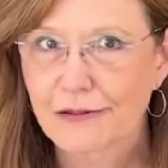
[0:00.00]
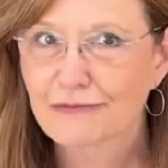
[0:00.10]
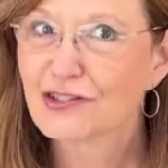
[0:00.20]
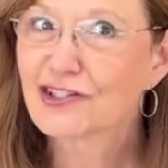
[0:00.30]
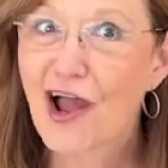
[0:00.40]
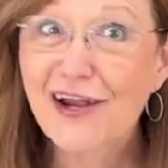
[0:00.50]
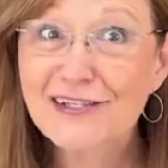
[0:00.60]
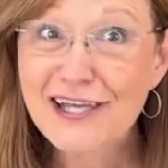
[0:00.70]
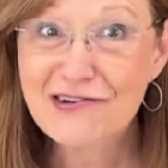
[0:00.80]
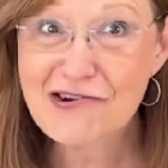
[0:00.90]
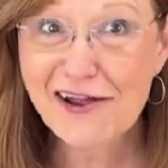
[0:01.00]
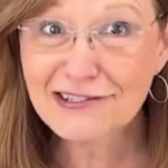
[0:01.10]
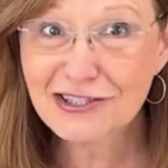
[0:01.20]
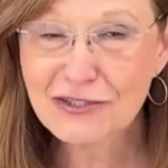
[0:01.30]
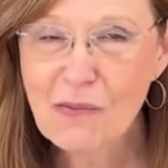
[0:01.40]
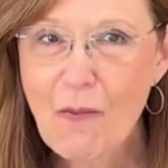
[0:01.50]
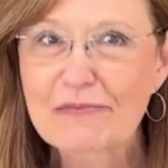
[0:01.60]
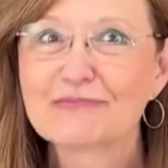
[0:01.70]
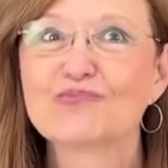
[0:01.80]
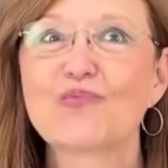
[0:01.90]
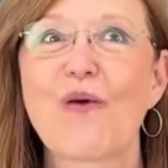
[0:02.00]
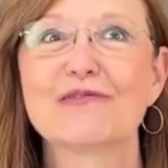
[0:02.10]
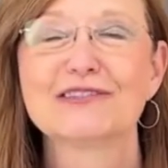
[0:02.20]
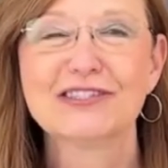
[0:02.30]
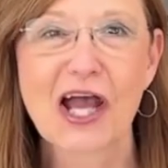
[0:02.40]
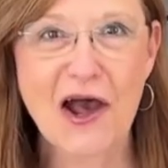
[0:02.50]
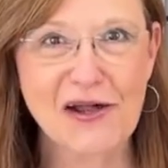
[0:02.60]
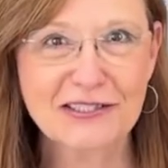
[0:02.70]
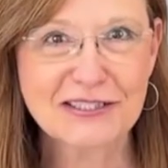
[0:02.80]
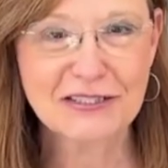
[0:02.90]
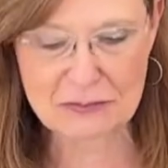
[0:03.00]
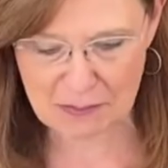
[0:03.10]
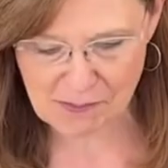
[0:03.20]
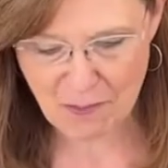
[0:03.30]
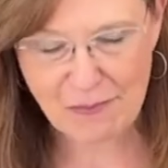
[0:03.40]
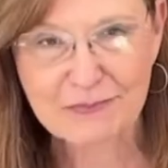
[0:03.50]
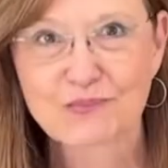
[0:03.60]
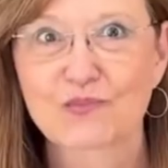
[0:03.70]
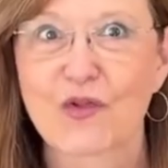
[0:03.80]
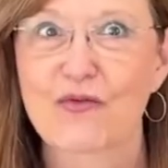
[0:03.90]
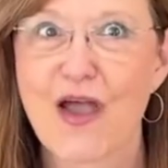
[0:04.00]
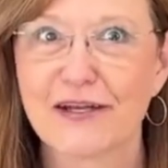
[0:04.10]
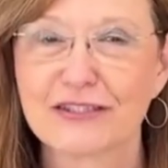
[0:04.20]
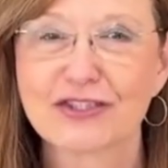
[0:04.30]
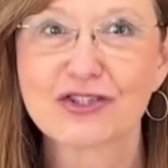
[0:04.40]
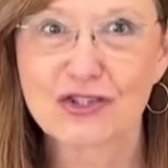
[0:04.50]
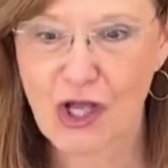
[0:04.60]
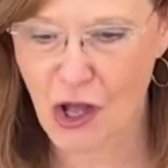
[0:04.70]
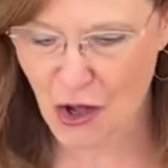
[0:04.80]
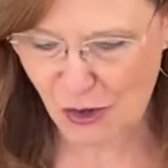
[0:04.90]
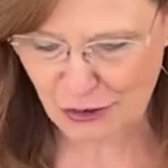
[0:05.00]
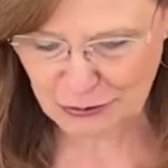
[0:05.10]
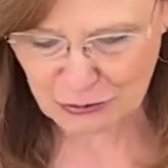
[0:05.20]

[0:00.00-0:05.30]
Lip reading: Did y'all hear that crunch? Yum. That is so